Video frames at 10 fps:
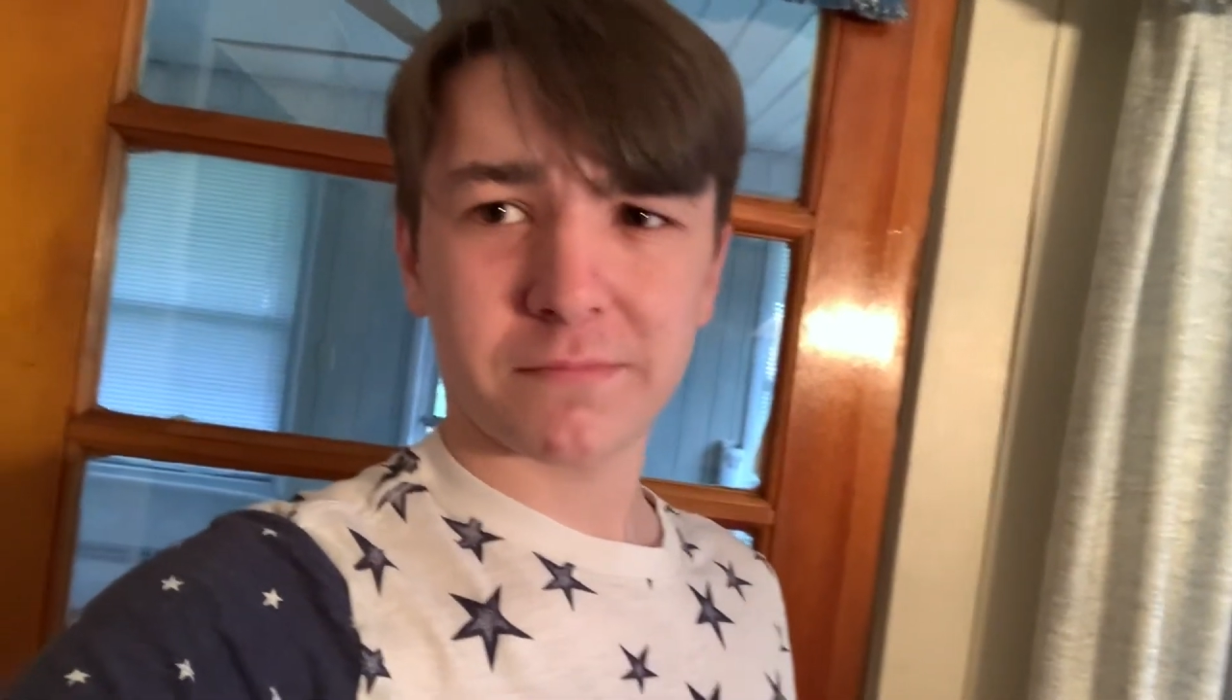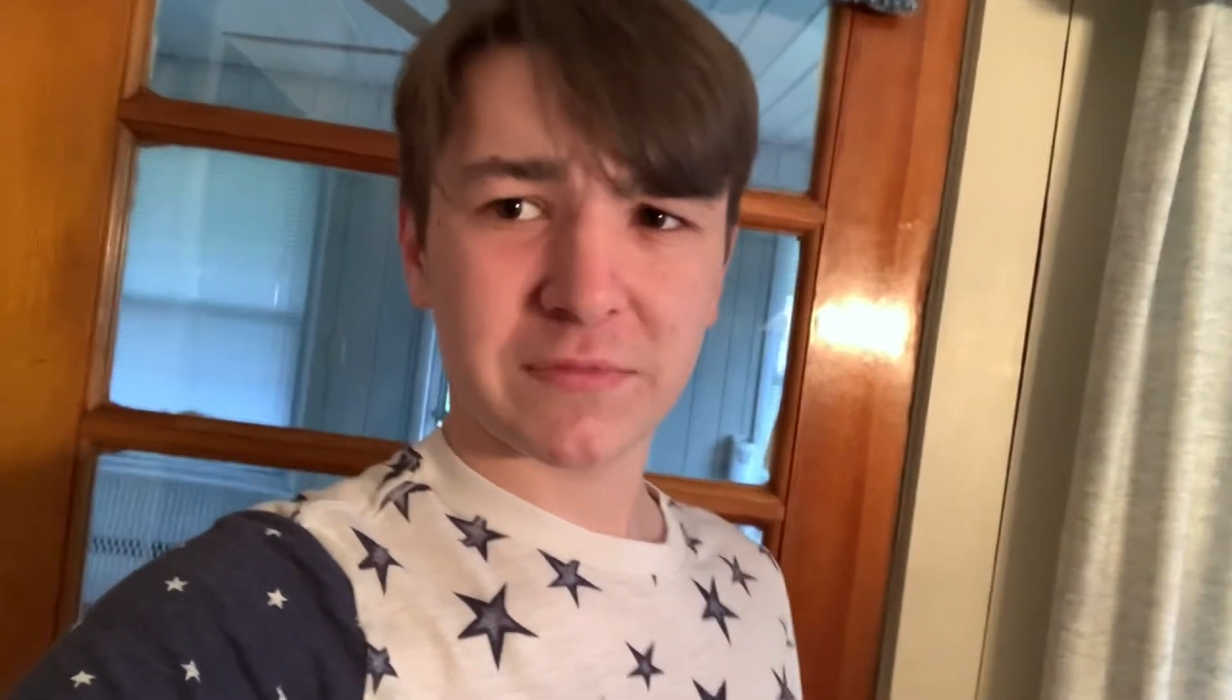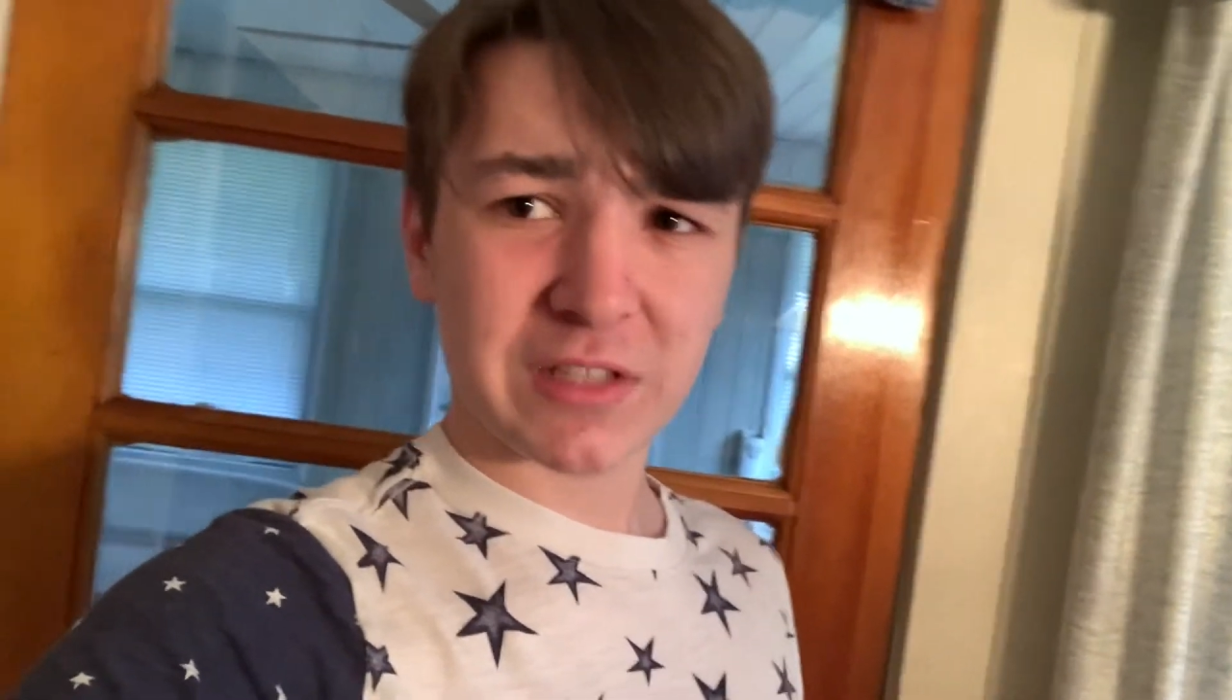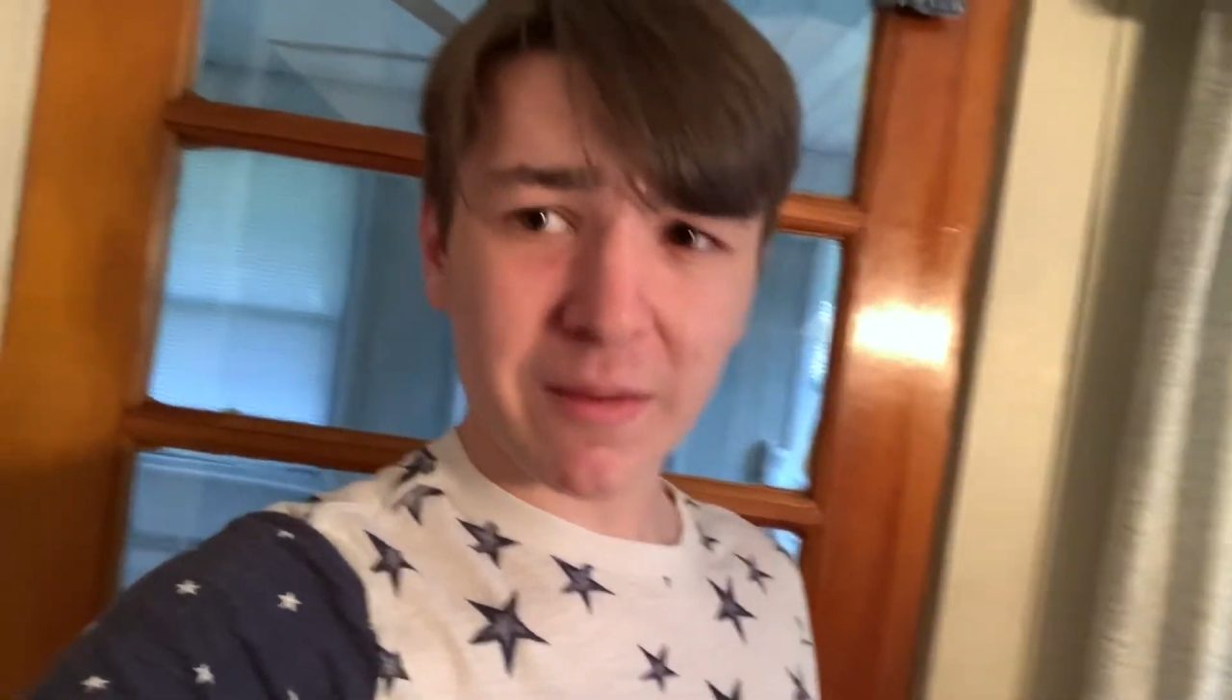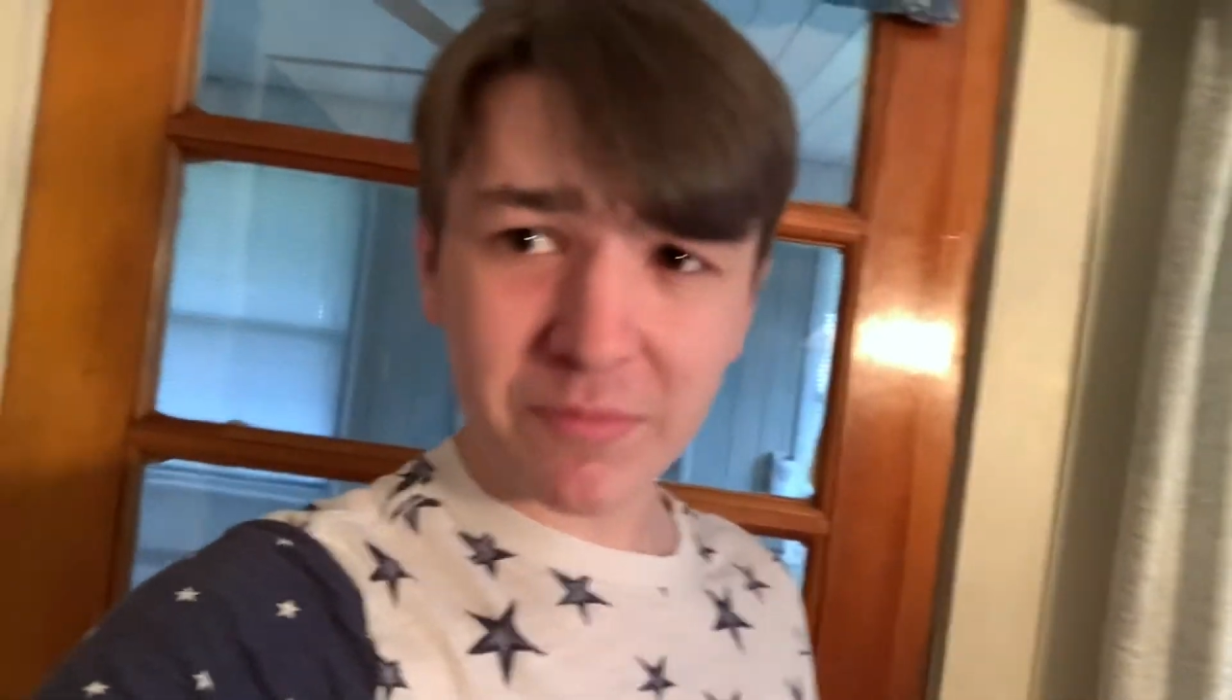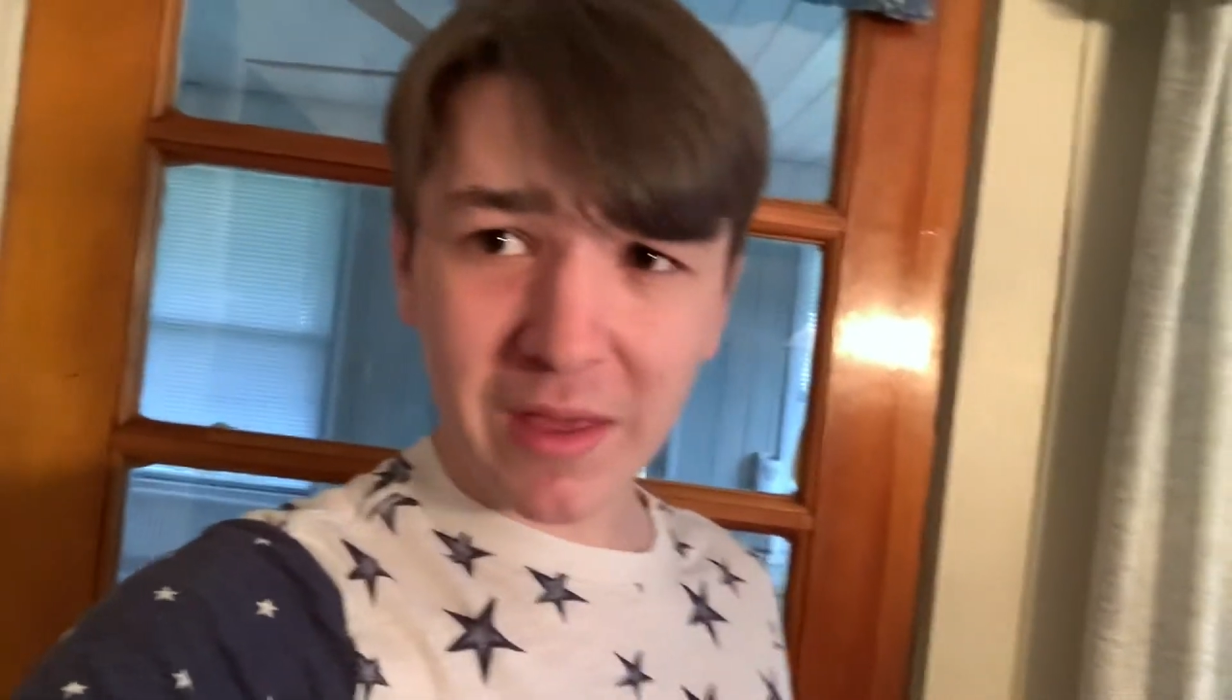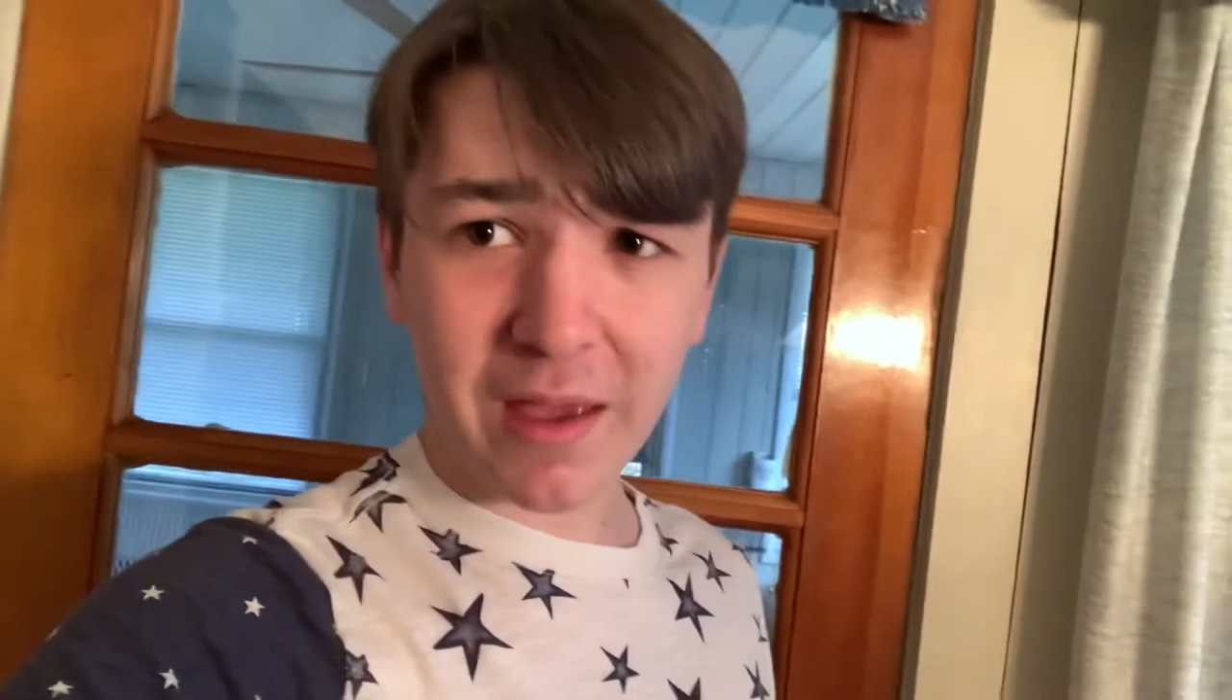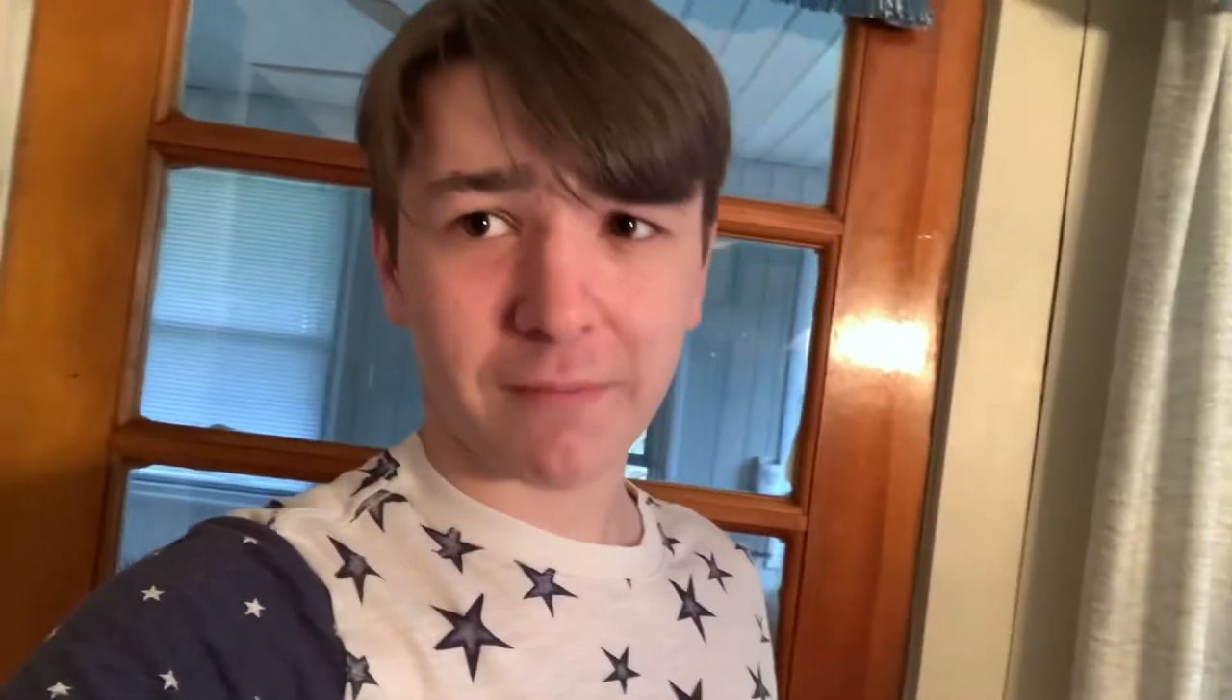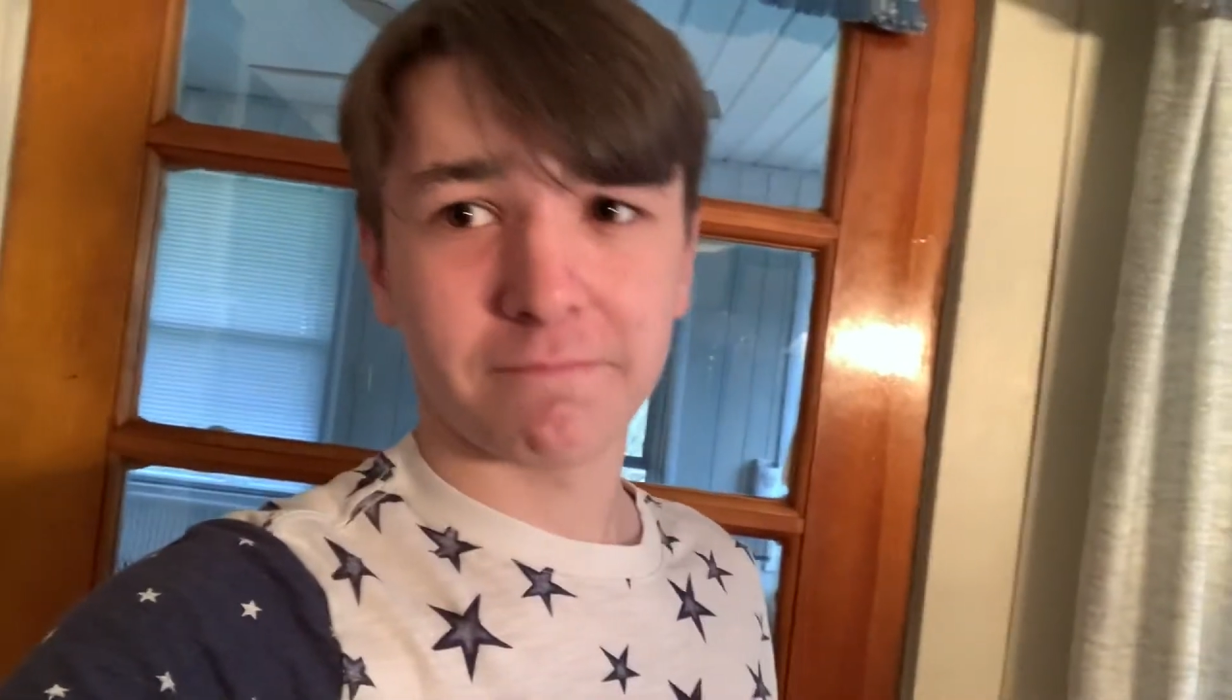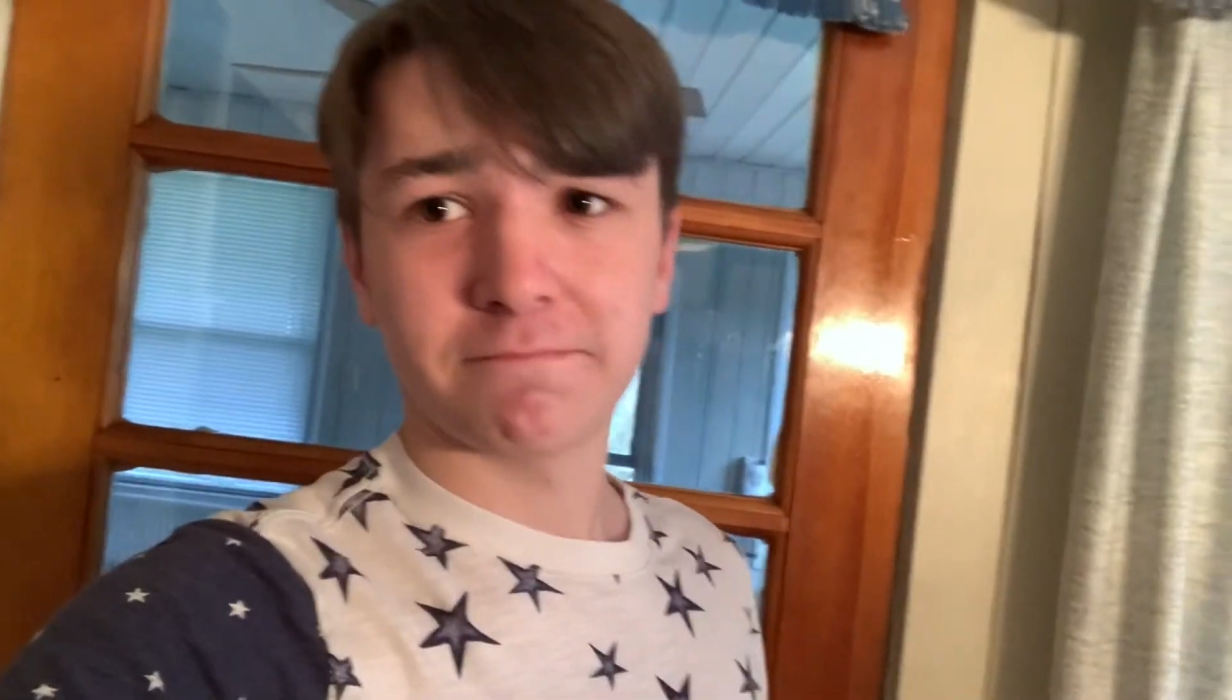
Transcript: something.